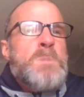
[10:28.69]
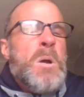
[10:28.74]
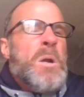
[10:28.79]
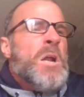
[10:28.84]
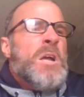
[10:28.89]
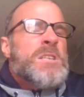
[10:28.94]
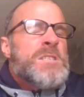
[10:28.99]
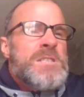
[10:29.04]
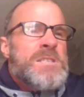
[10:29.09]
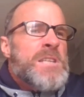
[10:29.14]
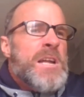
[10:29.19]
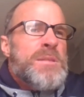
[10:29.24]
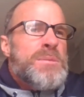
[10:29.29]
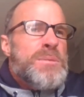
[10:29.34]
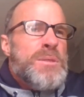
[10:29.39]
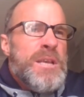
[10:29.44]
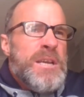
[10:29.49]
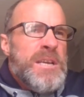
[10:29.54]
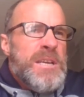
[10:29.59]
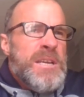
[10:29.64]
And I just
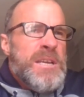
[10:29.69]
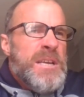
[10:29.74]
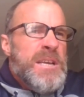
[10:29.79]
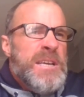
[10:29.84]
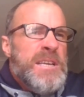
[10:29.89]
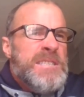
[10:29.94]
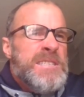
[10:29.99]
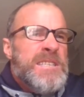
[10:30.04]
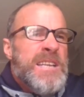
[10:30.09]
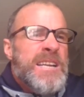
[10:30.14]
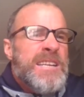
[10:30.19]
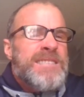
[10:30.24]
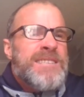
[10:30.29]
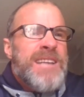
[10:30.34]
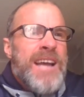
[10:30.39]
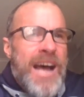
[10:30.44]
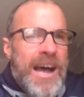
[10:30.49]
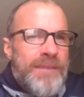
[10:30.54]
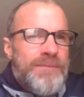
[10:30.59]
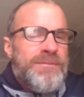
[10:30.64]
don't think he's
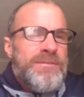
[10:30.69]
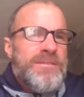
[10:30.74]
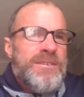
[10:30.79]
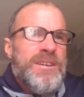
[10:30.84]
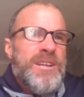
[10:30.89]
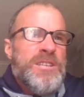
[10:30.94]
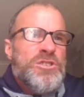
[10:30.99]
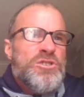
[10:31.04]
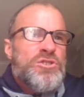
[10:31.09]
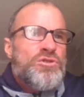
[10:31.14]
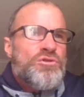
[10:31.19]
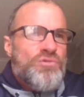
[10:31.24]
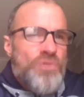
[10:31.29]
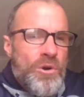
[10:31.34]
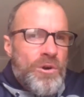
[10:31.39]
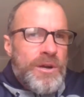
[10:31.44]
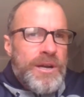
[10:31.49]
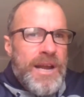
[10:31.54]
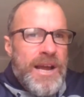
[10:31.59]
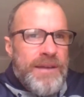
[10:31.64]
tough and
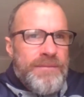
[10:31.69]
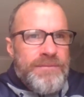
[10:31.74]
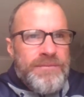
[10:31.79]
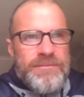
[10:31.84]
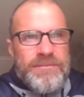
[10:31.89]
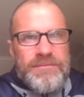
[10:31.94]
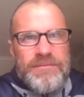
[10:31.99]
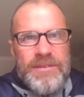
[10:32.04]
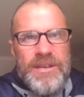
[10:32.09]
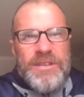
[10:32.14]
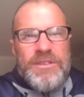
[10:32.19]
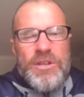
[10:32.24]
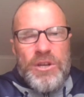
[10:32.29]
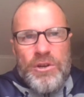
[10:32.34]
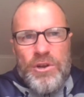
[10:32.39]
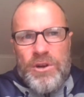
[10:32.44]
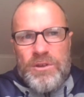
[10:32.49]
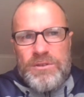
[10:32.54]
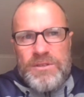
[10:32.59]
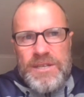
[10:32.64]
strong enough in the
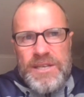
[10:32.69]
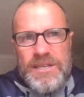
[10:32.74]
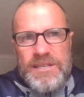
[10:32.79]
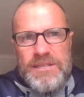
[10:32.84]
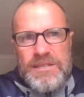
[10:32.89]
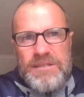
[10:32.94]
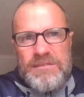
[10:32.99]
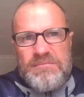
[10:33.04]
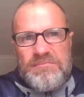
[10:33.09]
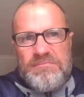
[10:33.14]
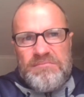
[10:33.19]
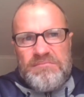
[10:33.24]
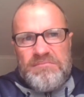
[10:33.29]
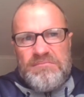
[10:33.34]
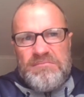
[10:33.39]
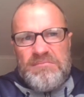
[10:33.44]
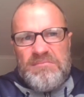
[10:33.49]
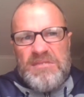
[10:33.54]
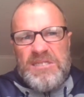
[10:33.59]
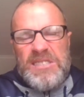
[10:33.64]
contest.
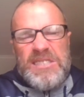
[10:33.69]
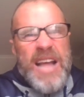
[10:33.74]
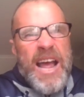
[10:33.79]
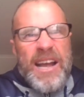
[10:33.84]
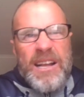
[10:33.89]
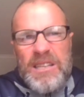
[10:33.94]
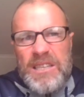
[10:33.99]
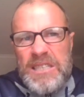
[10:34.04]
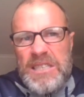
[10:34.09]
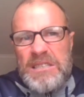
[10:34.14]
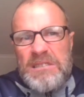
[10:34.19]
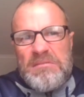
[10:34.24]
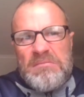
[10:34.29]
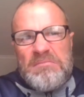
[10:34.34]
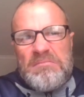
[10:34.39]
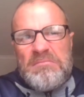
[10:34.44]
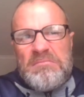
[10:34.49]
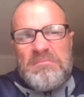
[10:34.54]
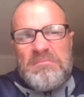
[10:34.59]
He's tackling.